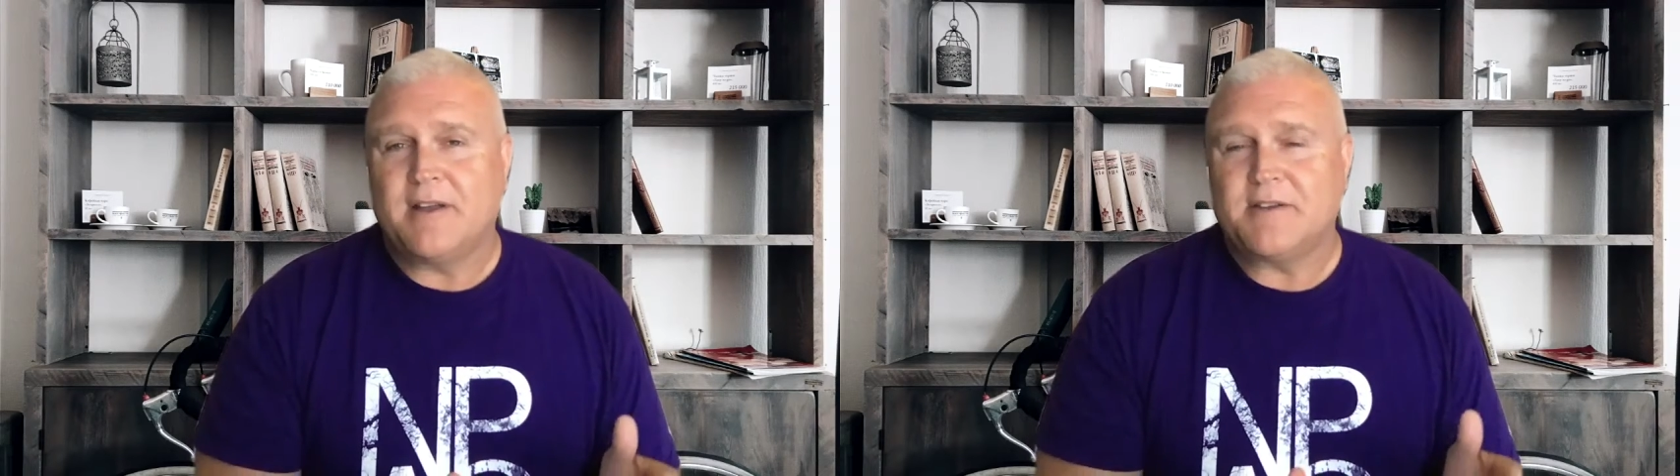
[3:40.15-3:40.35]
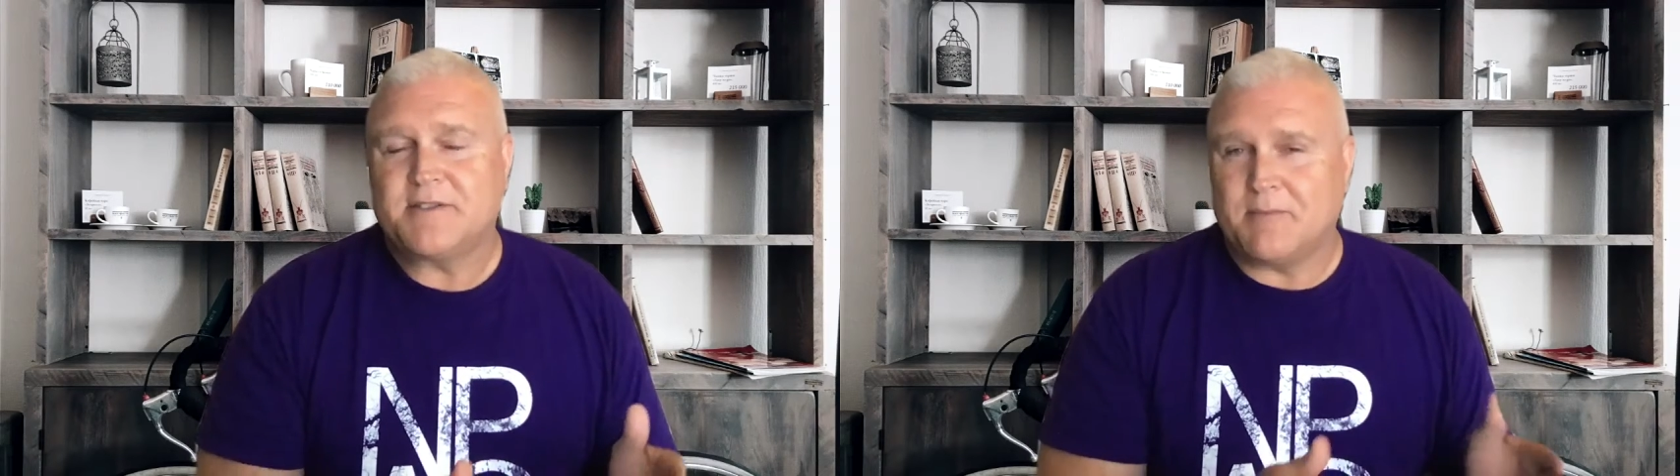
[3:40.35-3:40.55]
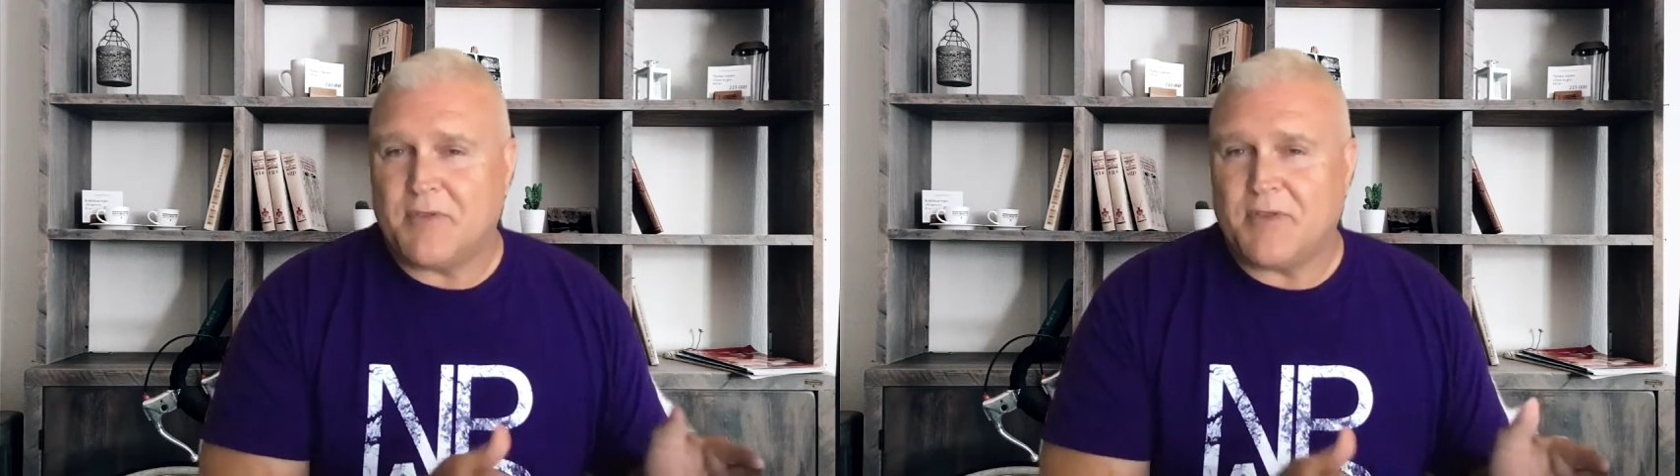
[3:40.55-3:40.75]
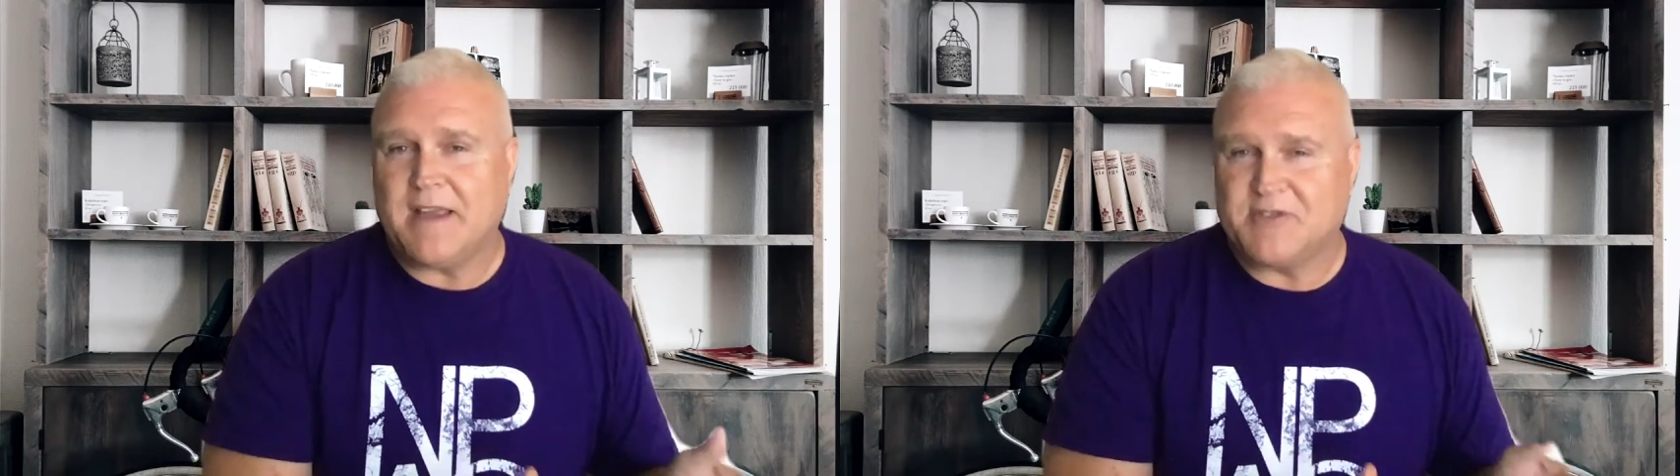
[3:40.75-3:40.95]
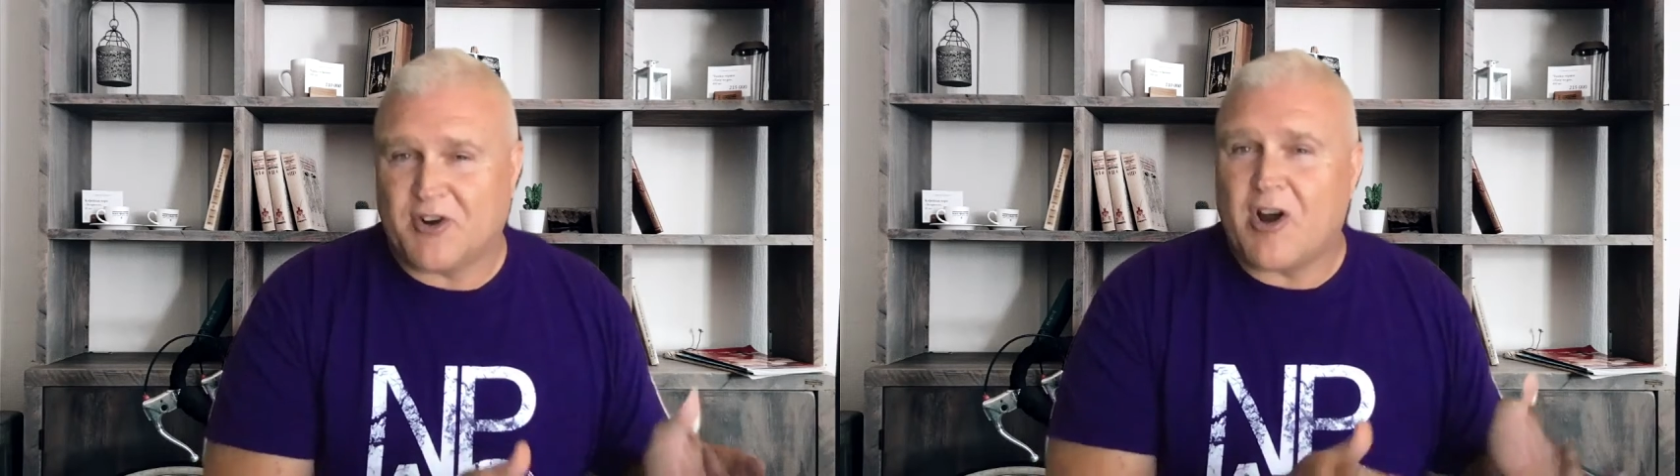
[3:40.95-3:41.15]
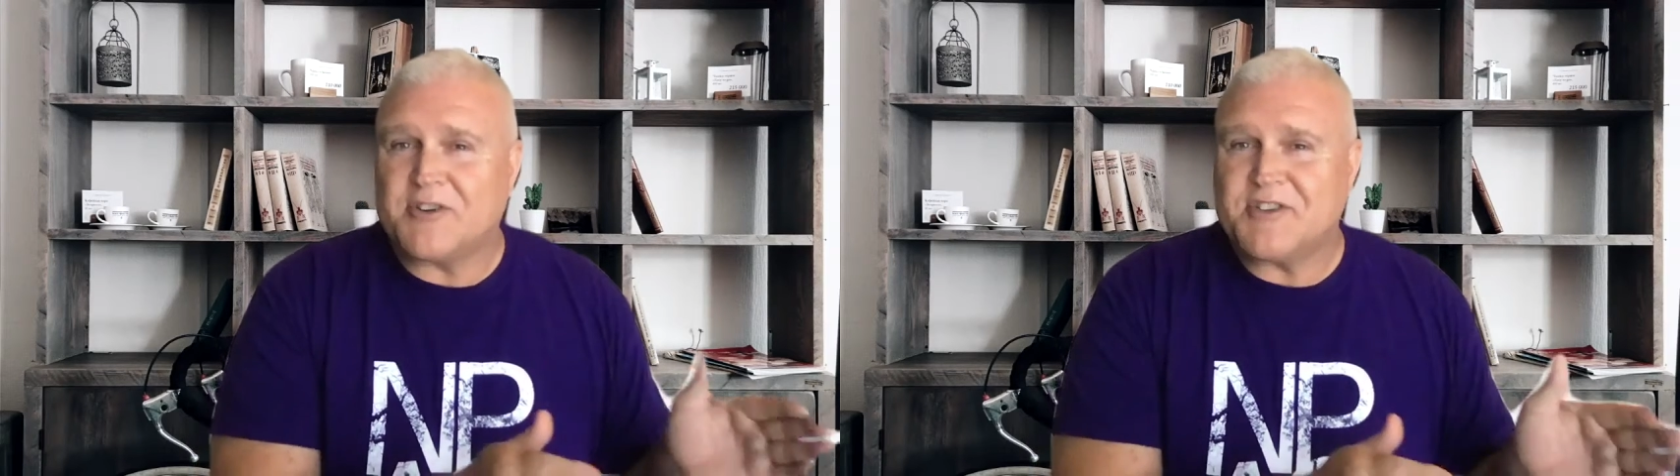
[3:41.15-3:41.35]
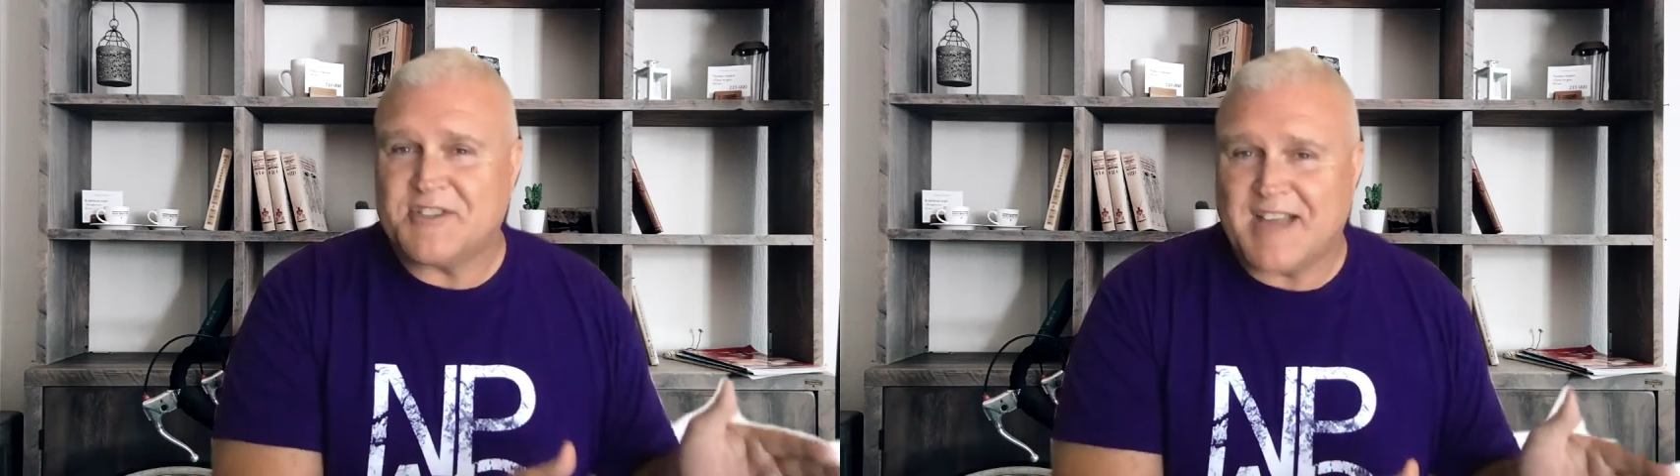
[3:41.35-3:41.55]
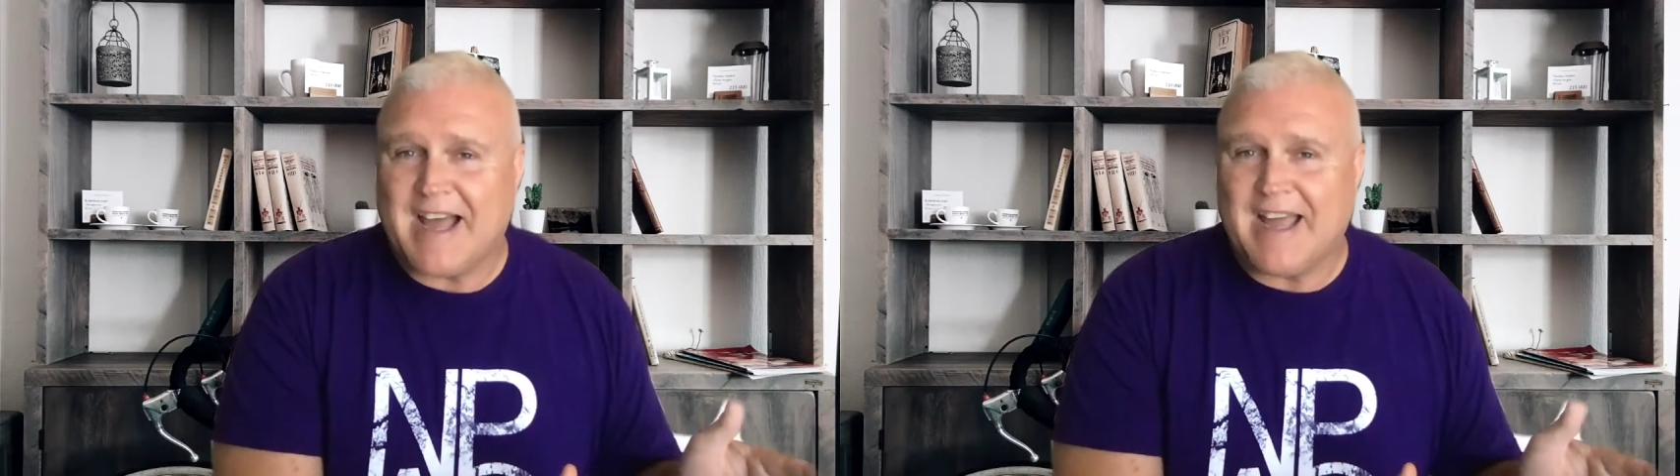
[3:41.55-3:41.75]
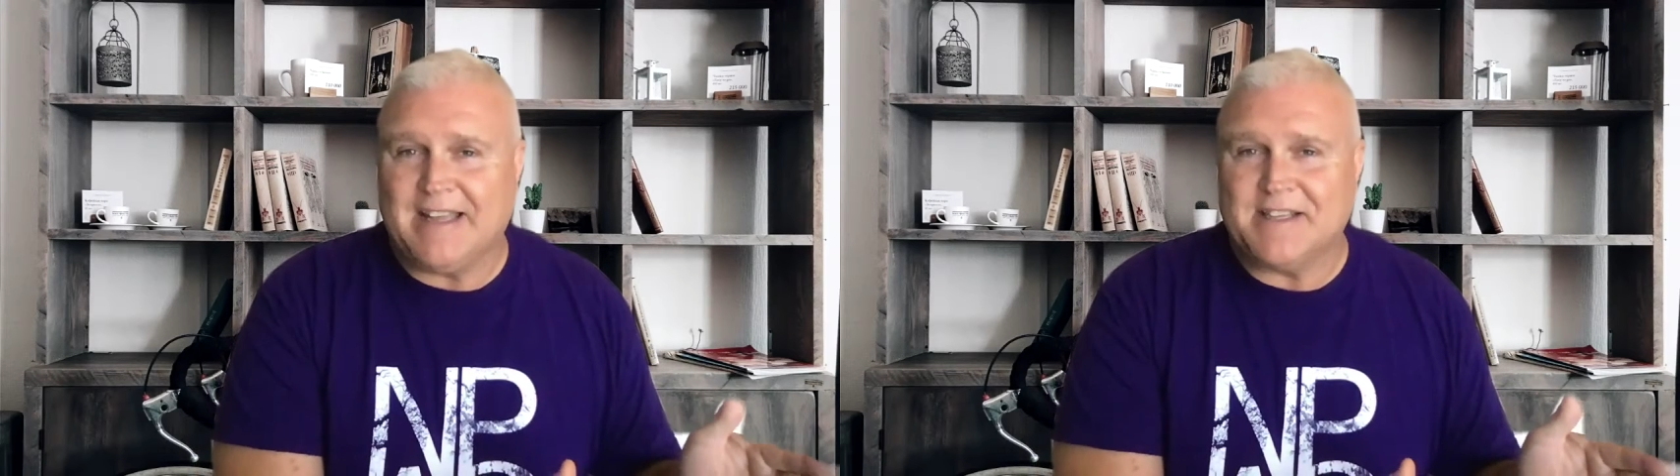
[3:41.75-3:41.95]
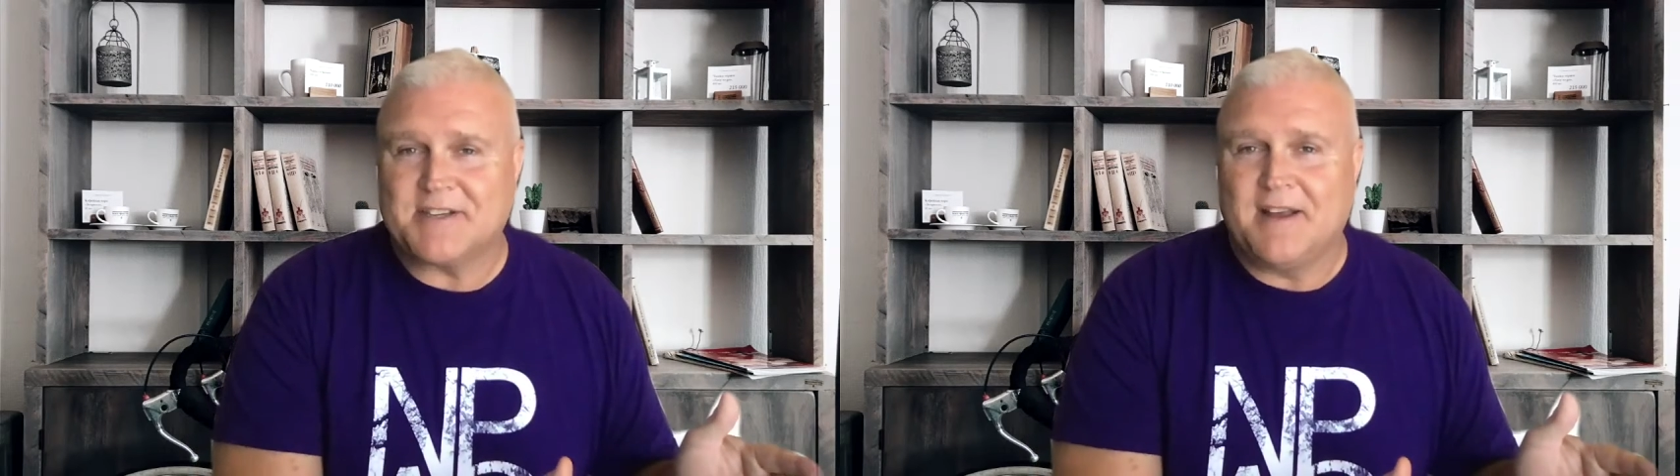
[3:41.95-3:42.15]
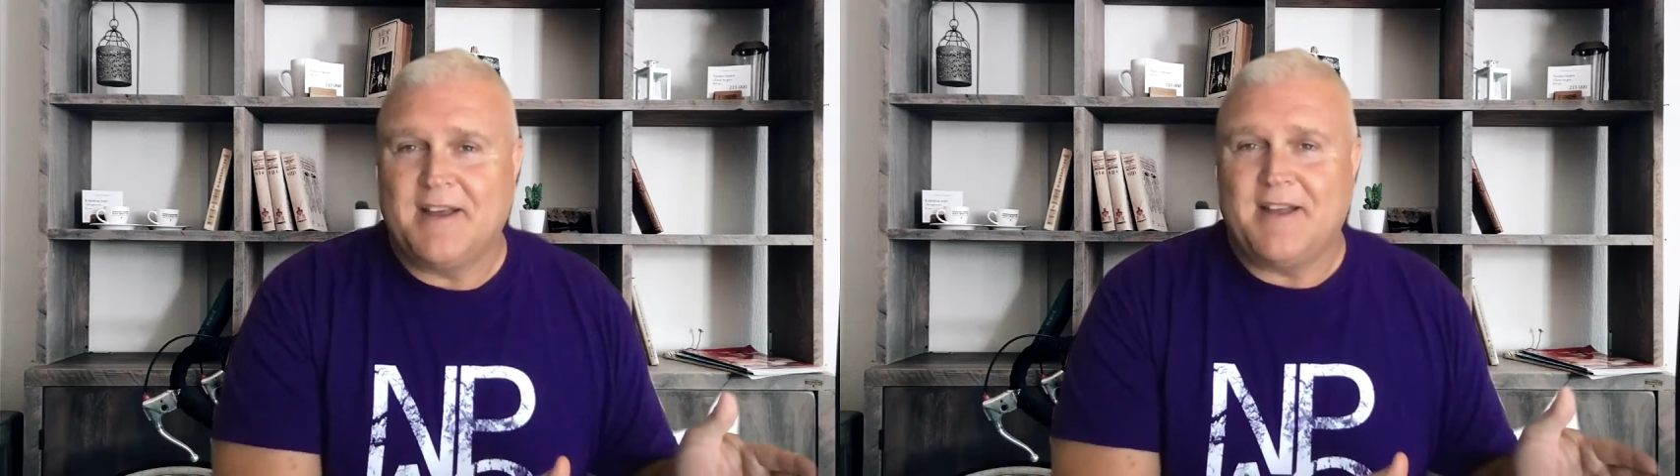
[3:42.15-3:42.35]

some things, there are signs